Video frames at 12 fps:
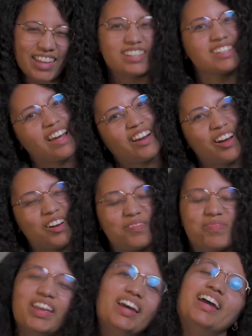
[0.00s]
Shout out.
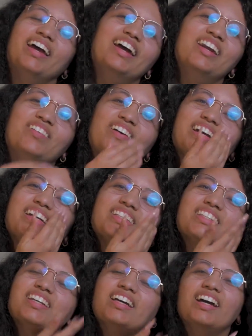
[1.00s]

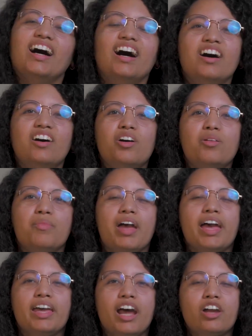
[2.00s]
Anyways, and
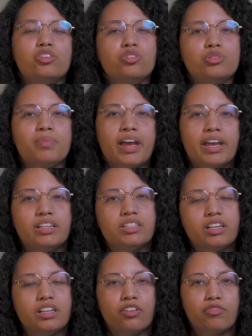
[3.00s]
I use my
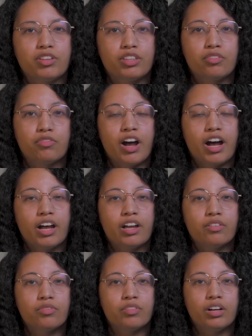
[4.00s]

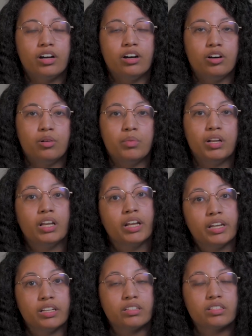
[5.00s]
18-55
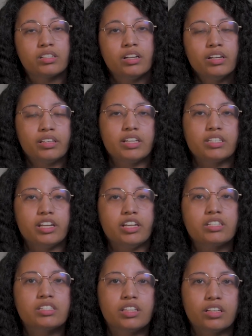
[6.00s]
lens. This
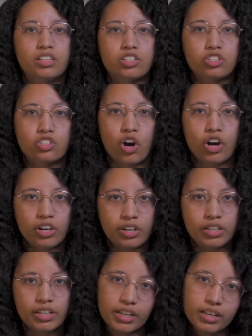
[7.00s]
is the
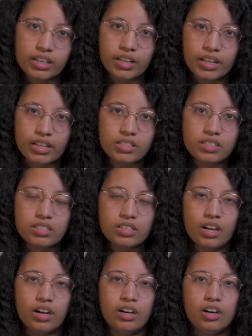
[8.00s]
starter kit lens,
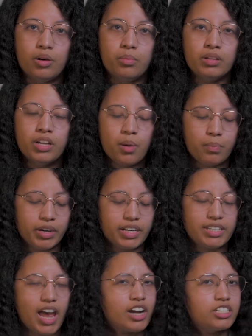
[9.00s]
but
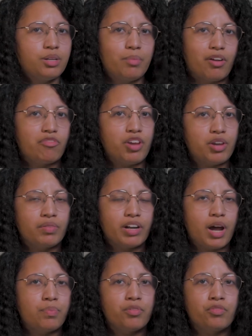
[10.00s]
it's actually my favorite.
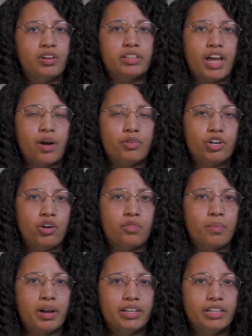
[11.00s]
I prefer that one
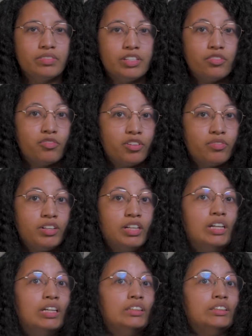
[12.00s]
over my nifty
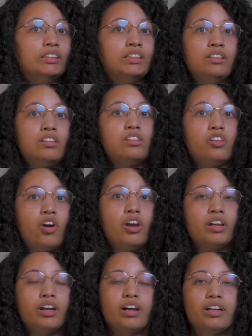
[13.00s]
50.
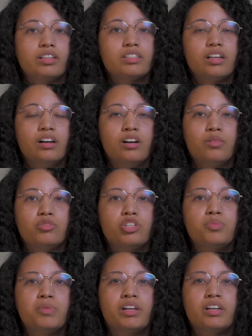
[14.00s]
Sorry guys.
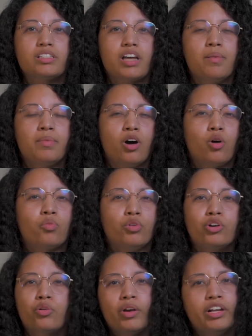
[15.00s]
Just because I'm a
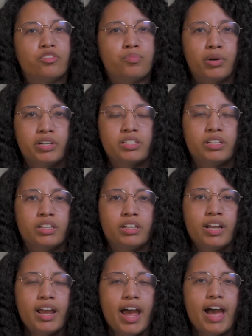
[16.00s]
real creative person
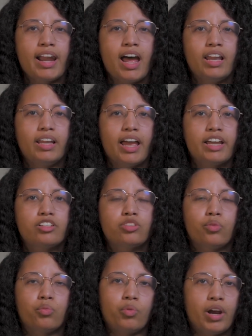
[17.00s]
and I like
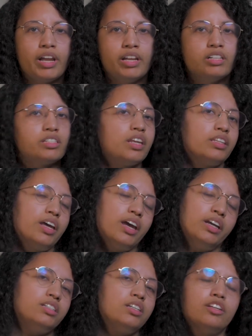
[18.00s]
the range that the
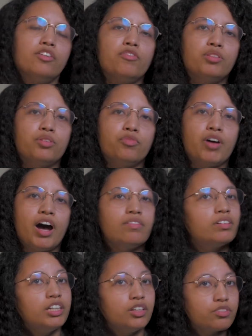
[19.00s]

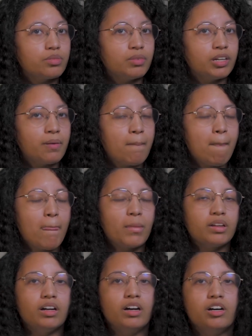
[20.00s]
18-55 gives me.
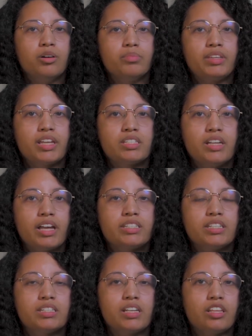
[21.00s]
That's not
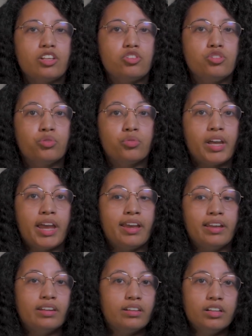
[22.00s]
to say that you
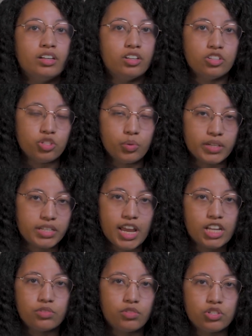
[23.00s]
can't do a
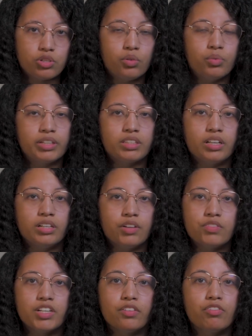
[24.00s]
dance visual with a
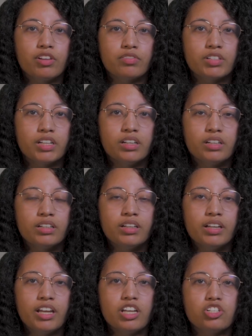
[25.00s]
nifty 50.
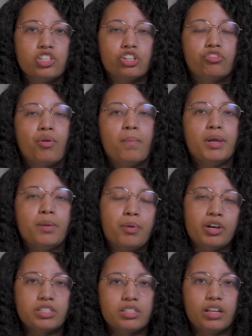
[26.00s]
It's just for me
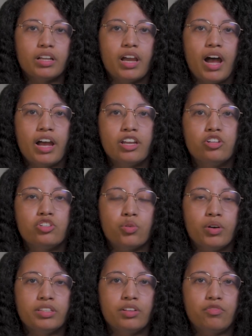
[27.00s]
personally, I
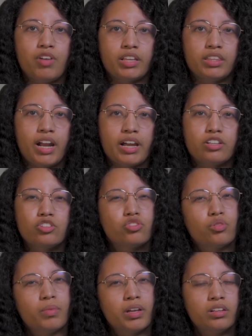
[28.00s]
enjoy the fact that I can
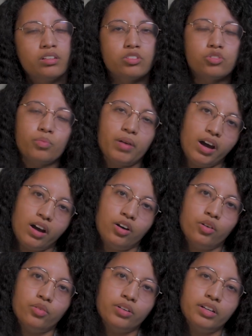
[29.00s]
zoom in, zoom
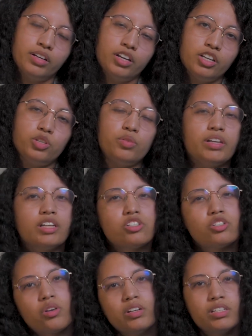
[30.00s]
out. You can get
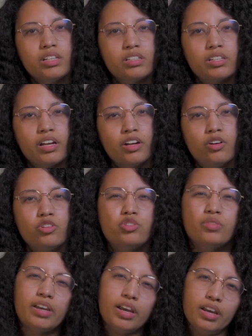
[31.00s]
certain details,
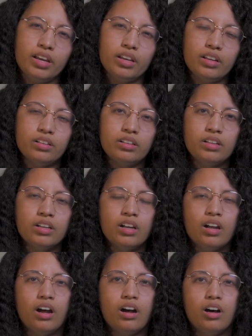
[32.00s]
you can't.
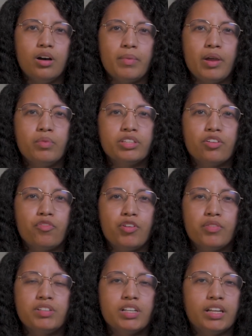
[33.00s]
And with the
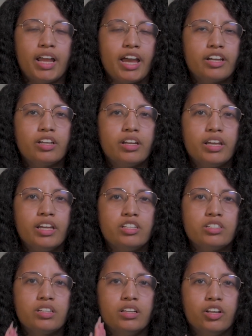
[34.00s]
50, like,
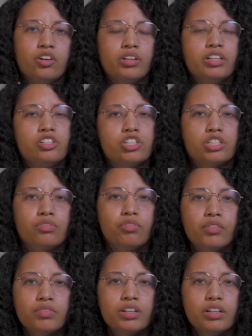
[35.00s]
it's literally just
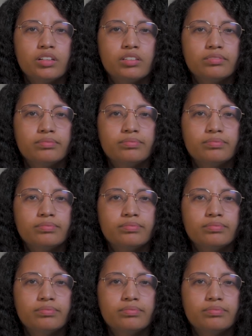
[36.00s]
50.